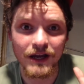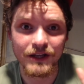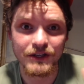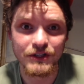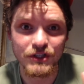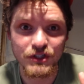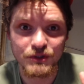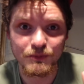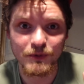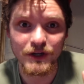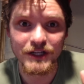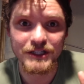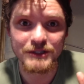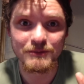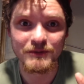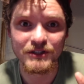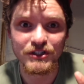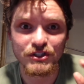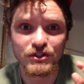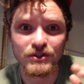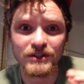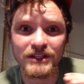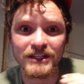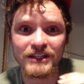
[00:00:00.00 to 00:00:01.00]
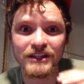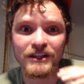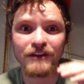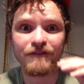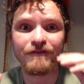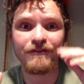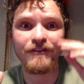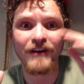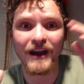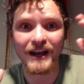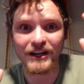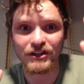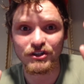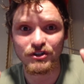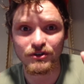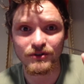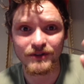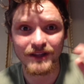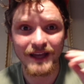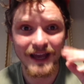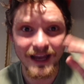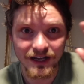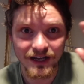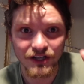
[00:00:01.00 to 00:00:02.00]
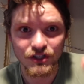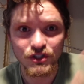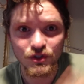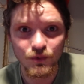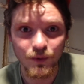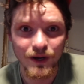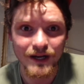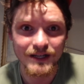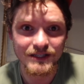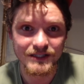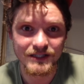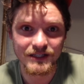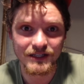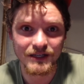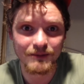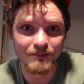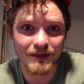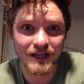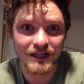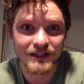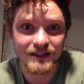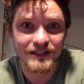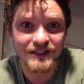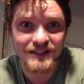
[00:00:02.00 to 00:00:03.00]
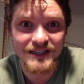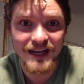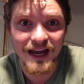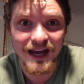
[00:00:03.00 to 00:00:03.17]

displacement. You need the vector, the XYZ, to make this